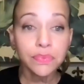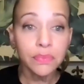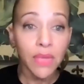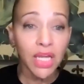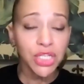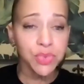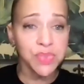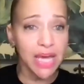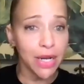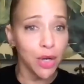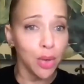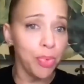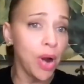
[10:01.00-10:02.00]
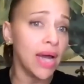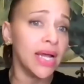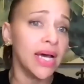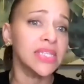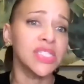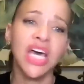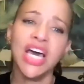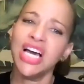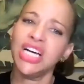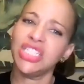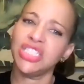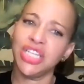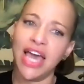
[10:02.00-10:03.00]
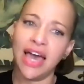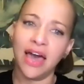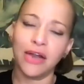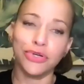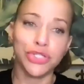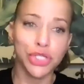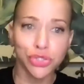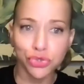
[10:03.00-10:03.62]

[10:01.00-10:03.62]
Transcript: and she was getting her products. She got her sister